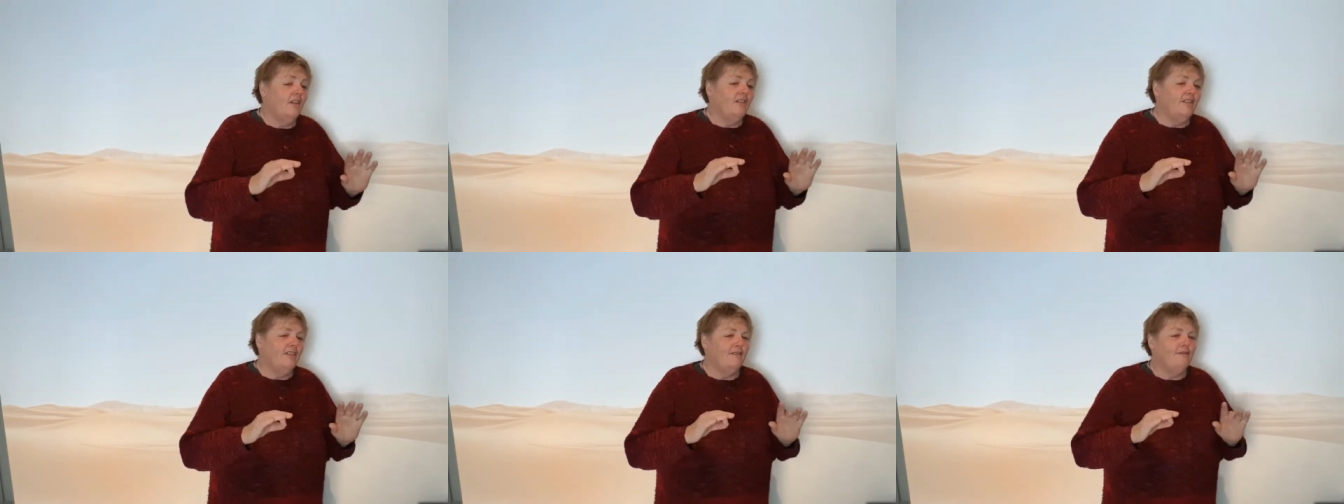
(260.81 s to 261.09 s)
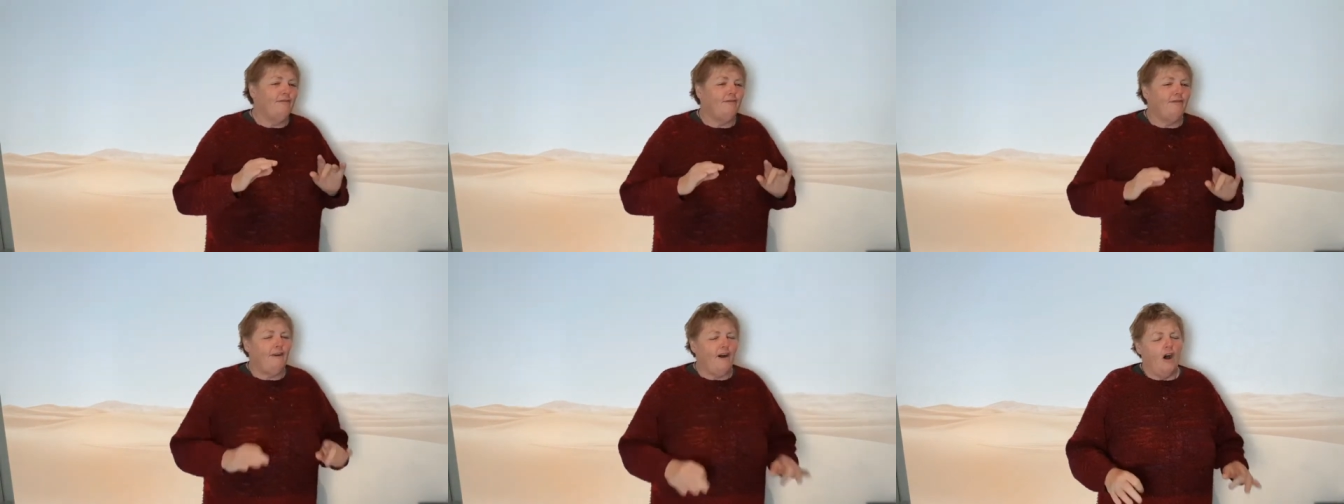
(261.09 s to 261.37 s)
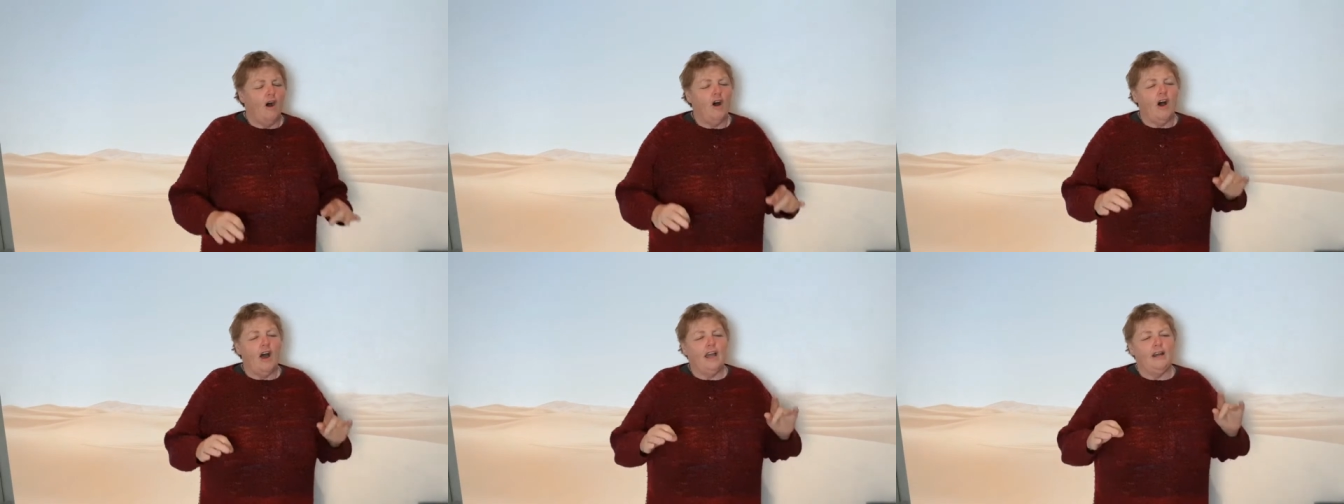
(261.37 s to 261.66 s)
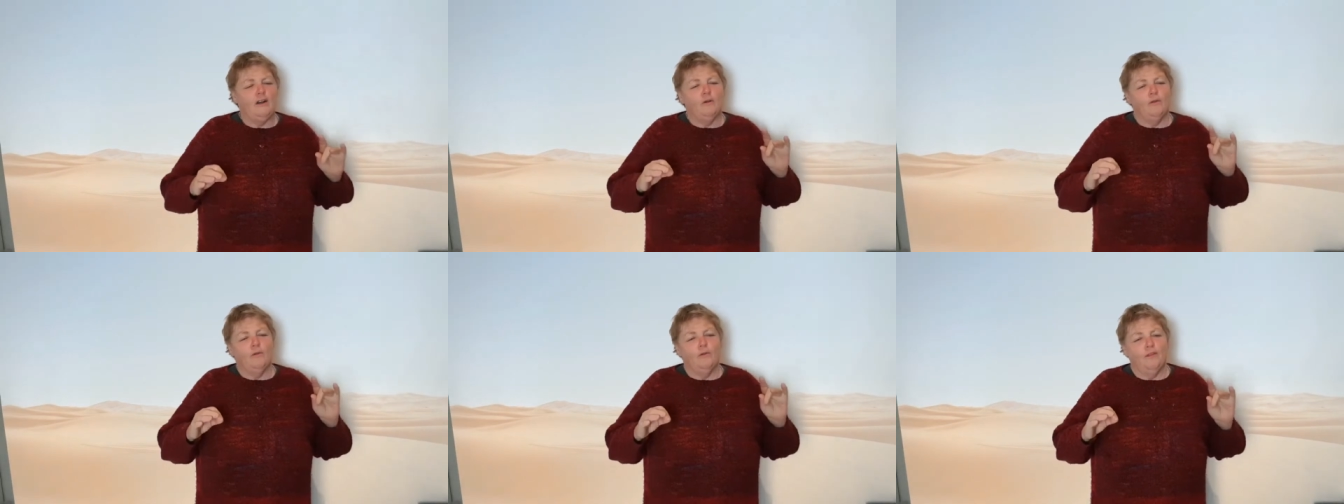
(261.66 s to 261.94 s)
the
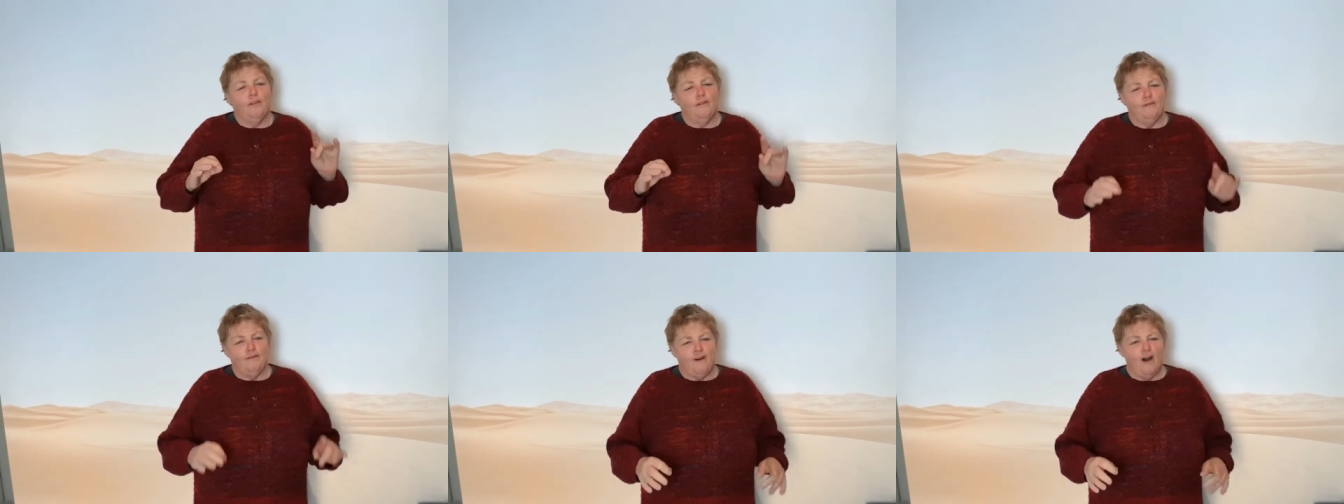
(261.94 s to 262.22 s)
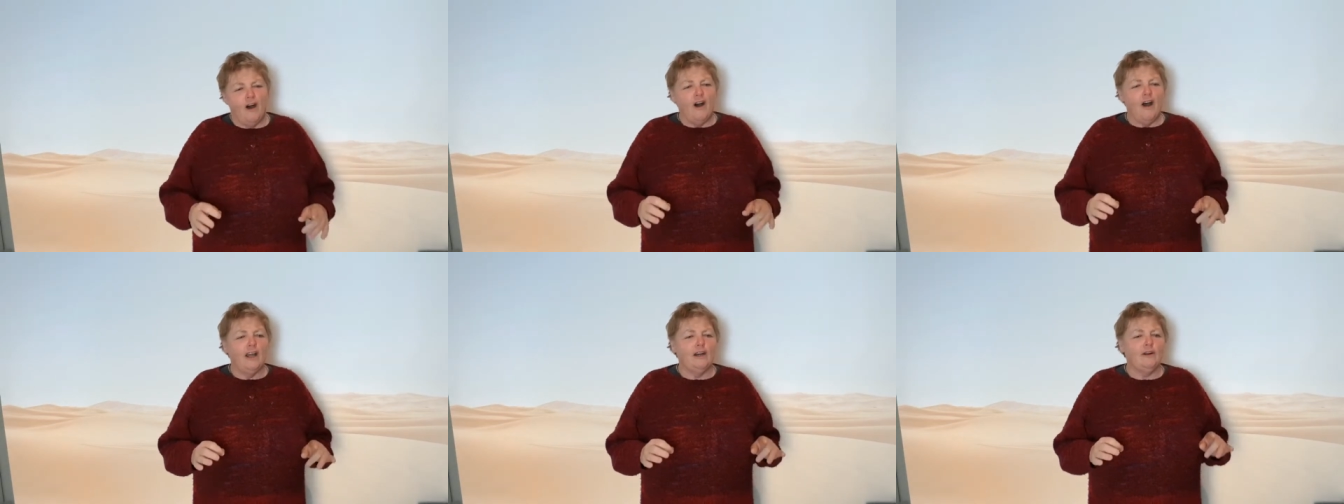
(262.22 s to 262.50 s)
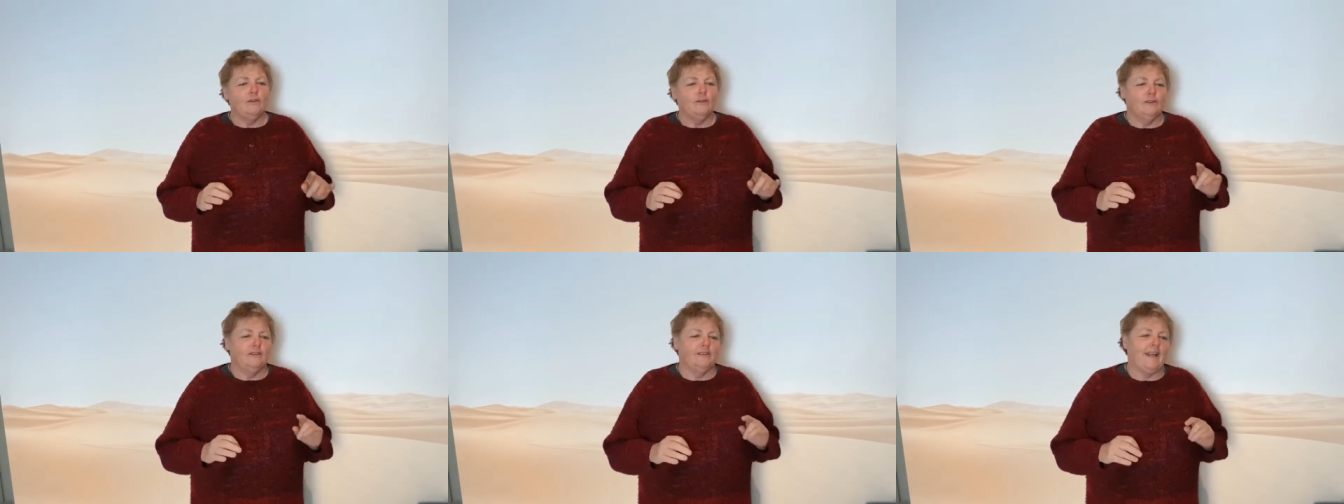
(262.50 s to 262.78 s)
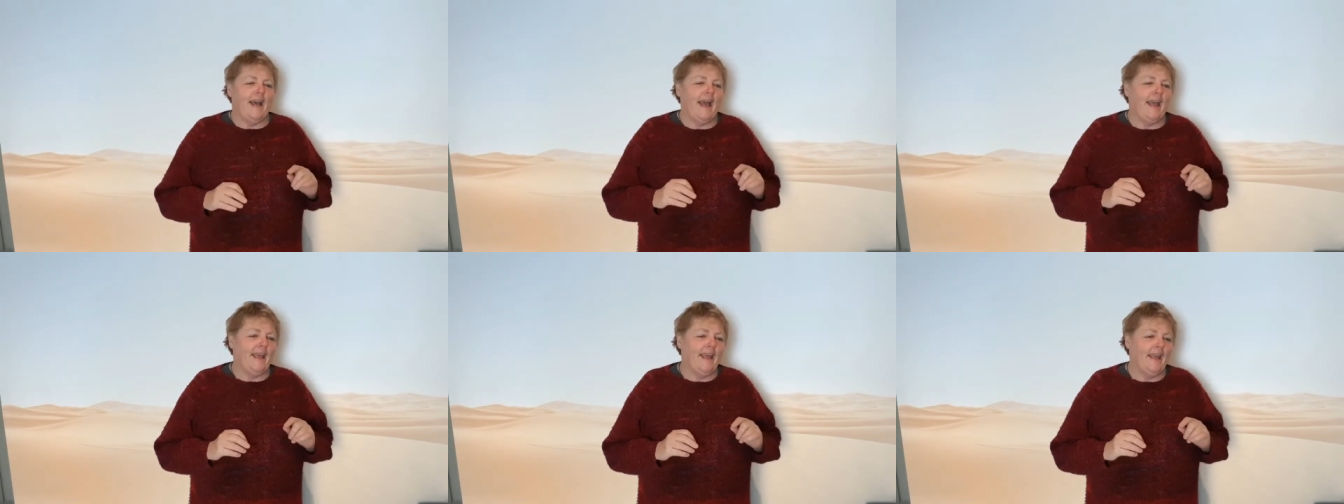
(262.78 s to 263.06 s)
final
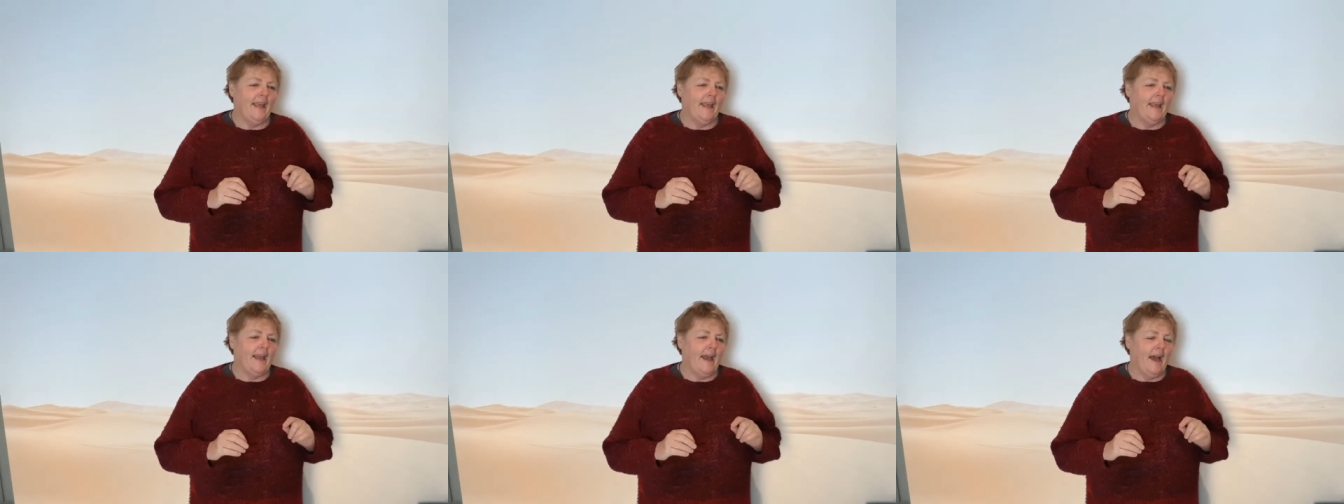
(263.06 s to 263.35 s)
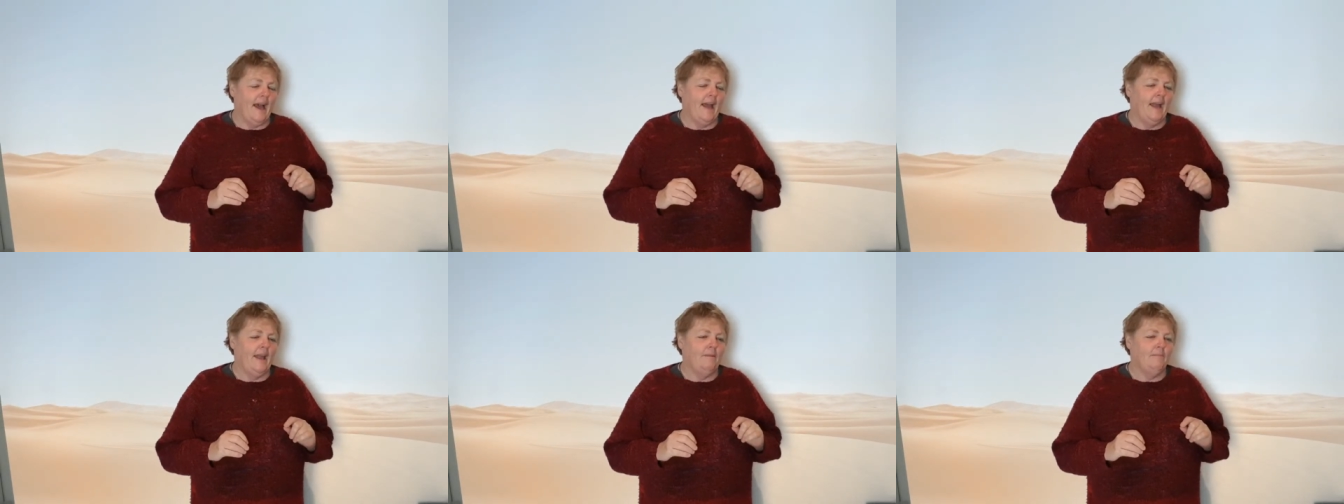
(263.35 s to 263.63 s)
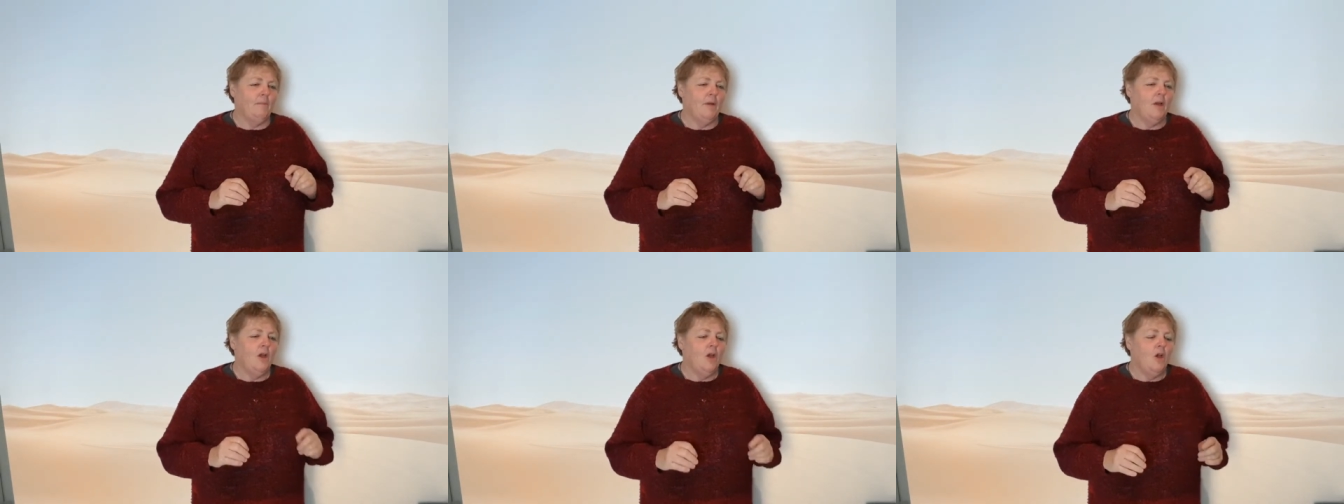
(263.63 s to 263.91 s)
sacking came